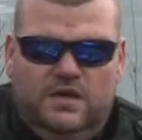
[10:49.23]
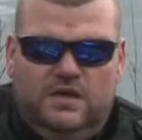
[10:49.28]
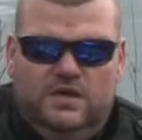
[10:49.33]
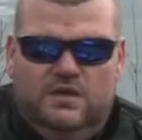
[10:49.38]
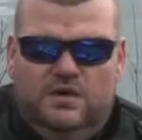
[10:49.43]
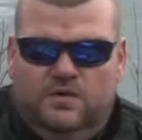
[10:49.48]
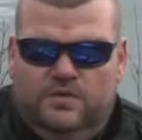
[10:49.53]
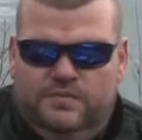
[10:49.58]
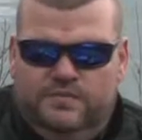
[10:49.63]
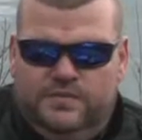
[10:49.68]

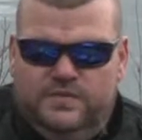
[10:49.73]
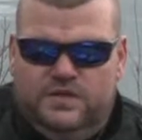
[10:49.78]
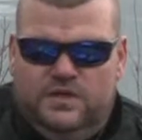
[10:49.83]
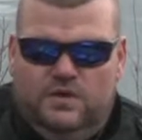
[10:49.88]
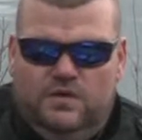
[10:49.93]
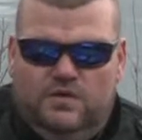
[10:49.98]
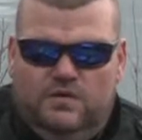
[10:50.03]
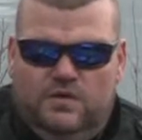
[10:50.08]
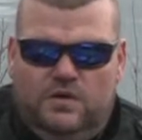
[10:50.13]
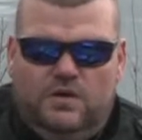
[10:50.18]
No,
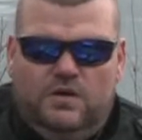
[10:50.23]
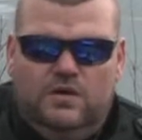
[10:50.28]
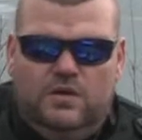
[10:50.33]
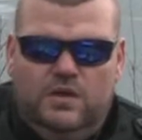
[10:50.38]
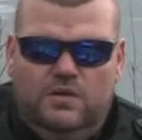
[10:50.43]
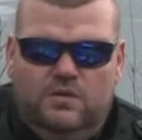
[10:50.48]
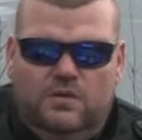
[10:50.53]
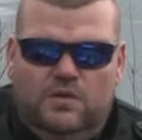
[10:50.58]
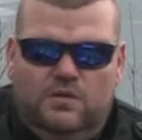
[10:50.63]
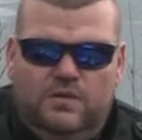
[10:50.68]
so only
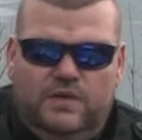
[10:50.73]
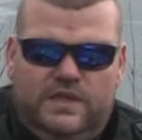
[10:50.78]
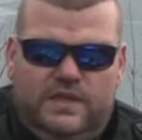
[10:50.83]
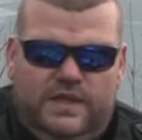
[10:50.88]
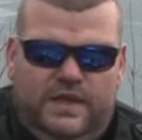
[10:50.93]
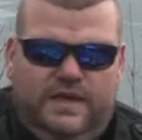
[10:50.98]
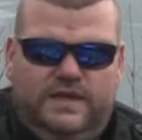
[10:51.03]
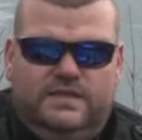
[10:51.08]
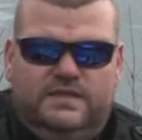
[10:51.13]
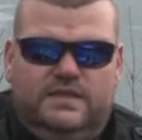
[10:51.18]
what we
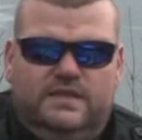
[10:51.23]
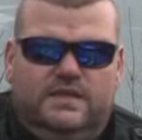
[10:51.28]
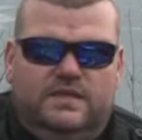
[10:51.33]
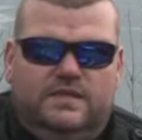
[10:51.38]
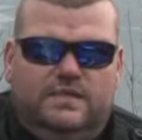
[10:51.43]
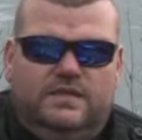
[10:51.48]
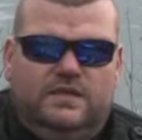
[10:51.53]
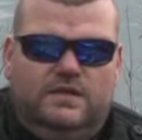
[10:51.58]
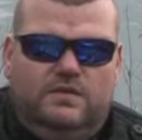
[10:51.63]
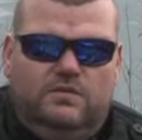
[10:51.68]
tested,
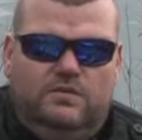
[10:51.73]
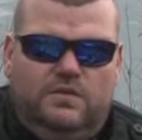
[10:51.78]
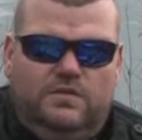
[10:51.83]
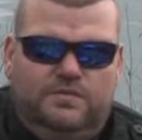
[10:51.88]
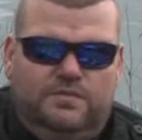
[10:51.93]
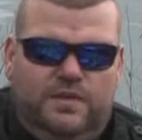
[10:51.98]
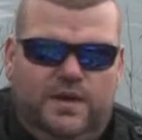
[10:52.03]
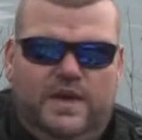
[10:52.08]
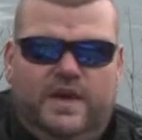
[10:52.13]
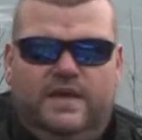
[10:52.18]

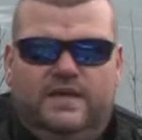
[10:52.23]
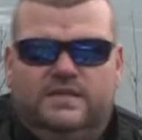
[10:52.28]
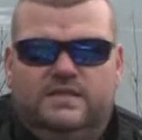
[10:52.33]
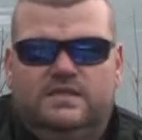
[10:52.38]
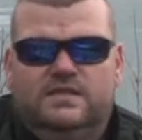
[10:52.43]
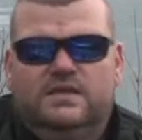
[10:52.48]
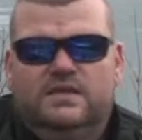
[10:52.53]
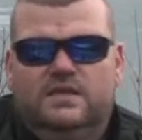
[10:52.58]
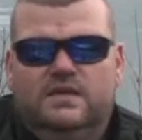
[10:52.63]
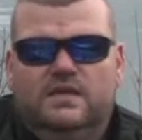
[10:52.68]
what
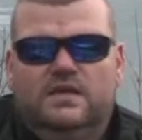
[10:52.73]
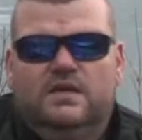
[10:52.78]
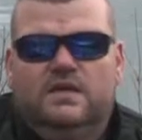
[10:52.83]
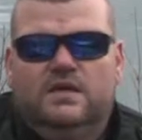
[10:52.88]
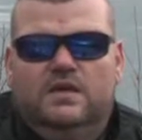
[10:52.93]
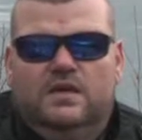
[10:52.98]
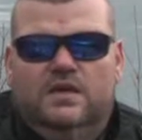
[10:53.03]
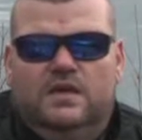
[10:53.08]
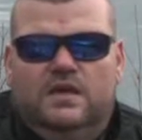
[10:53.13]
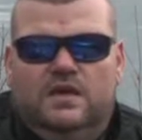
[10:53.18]
passed,
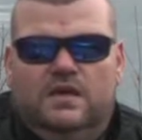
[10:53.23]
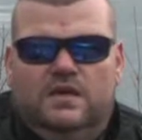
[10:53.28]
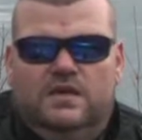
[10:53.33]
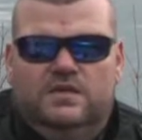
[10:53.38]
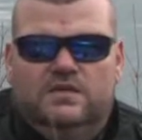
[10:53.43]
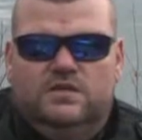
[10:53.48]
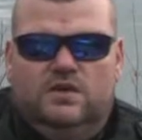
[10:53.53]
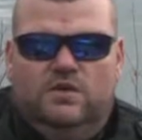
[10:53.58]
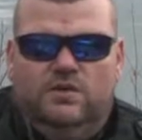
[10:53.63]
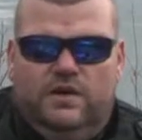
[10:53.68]

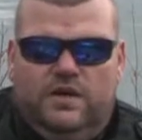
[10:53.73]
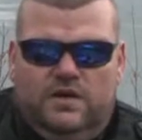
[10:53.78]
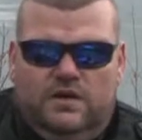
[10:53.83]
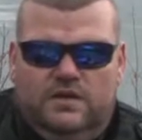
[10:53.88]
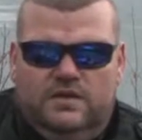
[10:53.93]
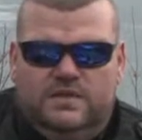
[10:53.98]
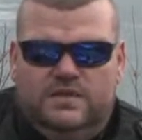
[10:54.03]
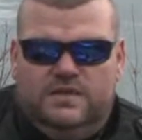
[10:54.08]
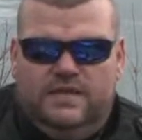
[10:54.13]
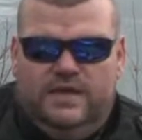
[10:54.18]
is going
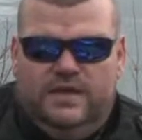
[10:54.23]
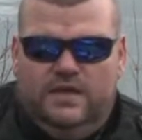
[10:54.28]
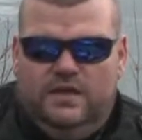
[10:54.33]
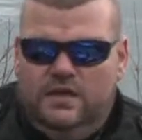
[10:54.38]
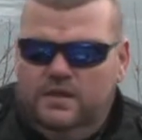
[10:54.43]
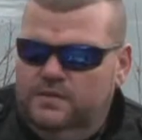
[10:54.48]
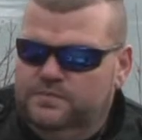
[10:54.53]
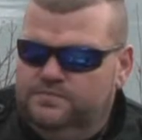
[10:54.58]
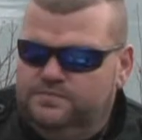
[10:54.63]
on sale.